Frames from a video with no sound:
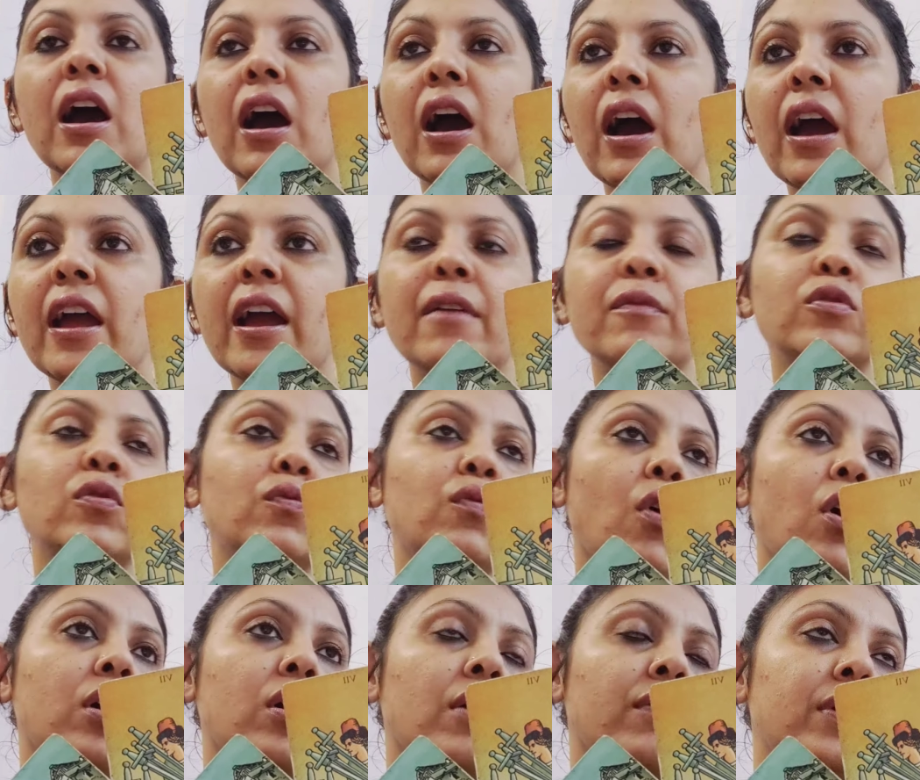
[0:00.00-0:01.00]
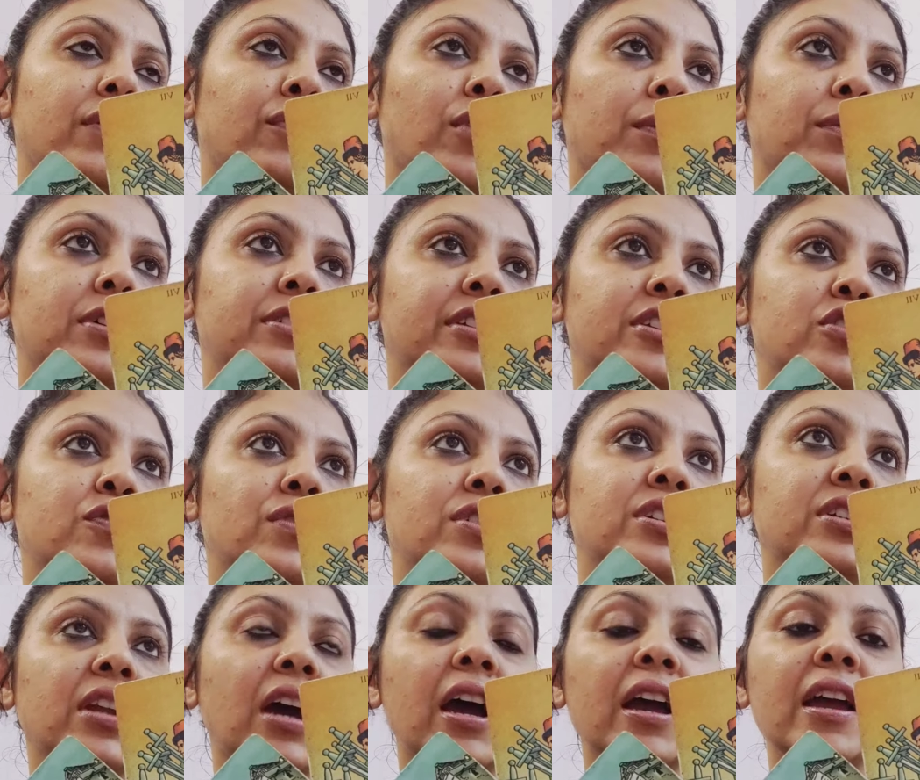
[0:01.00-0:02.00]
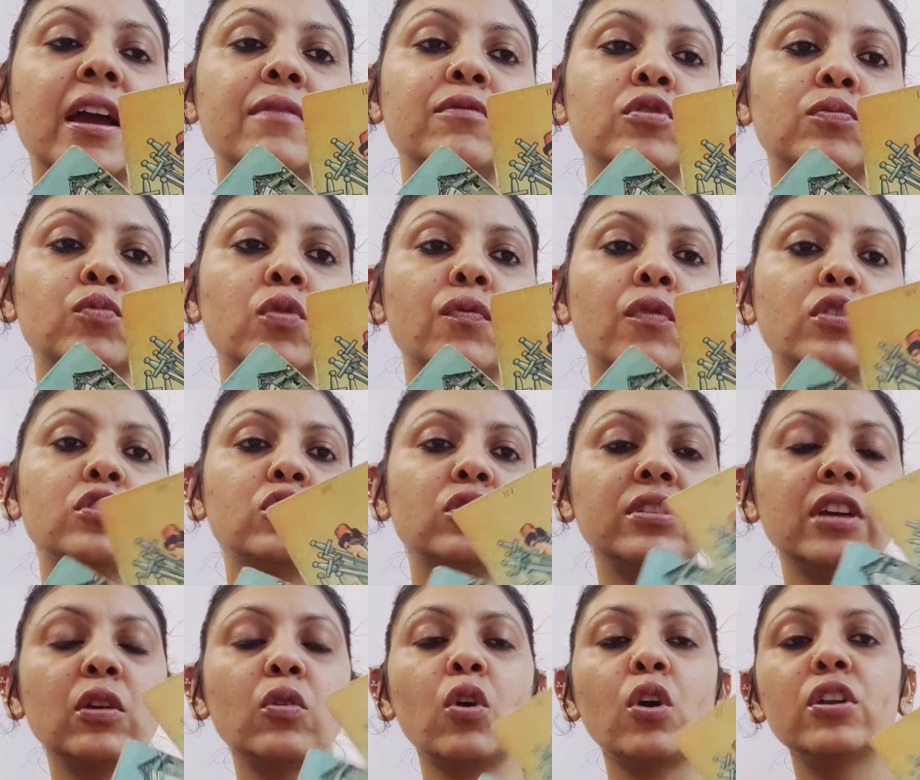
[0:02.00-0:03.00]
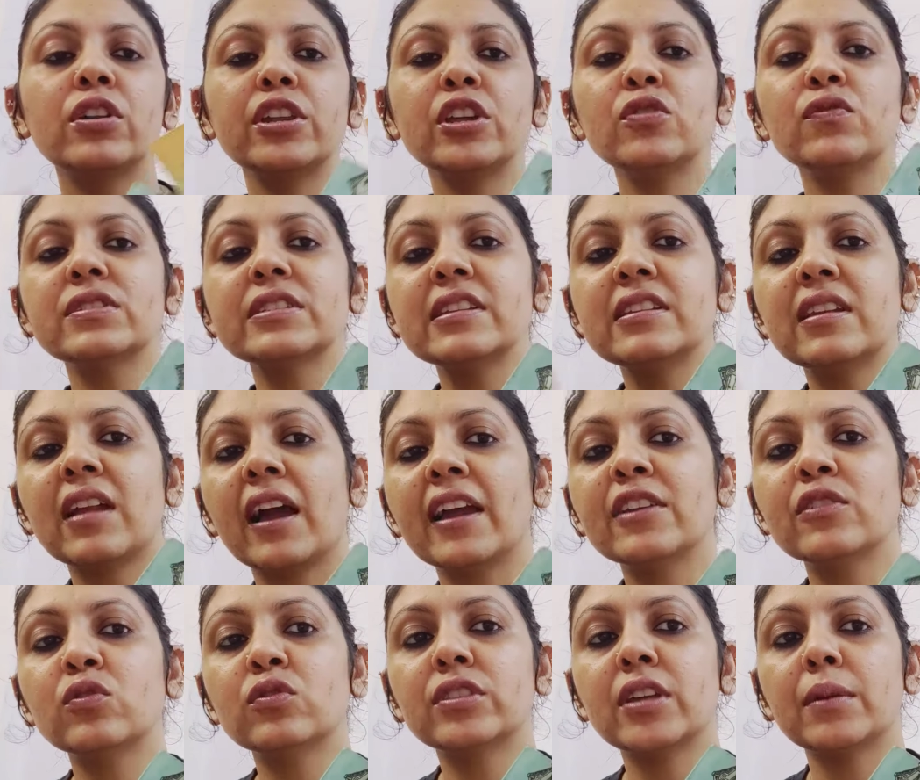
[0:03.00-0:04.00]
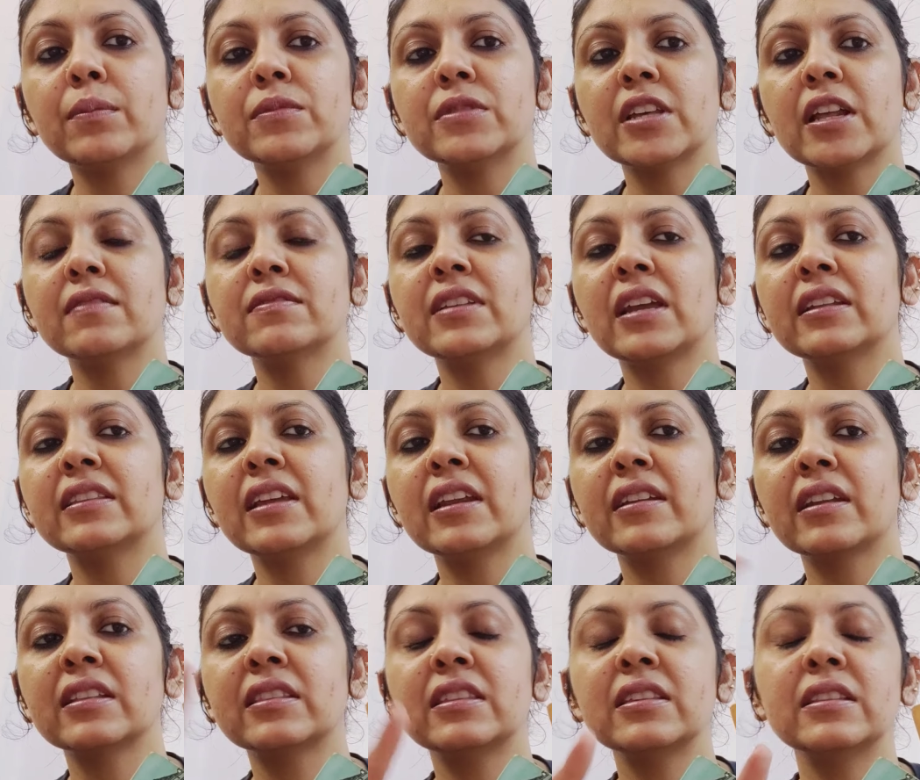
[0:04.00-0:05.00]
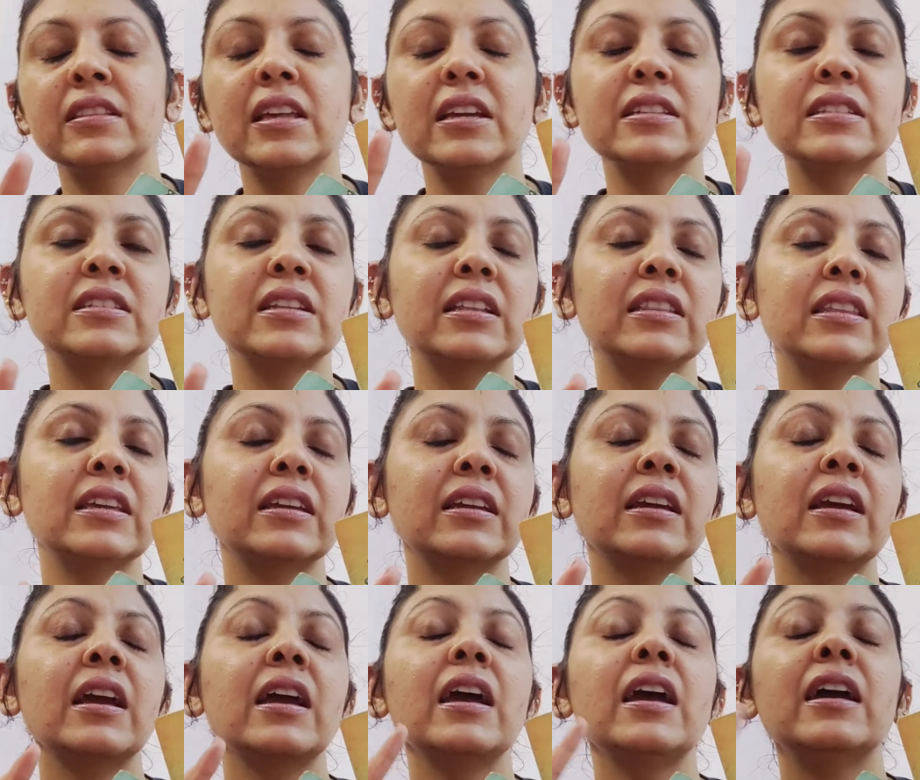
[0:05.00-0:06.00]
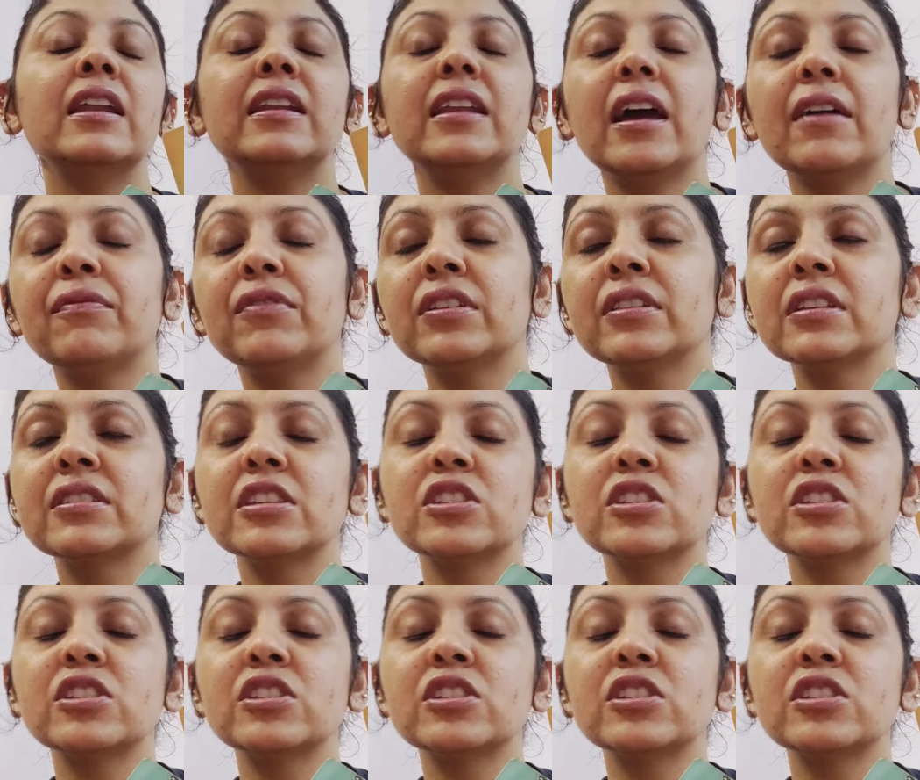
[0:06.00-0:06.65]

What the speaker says: I have to walk away from the situation, I have to move on. So they're continuously lying to themselves that there's nothing left in the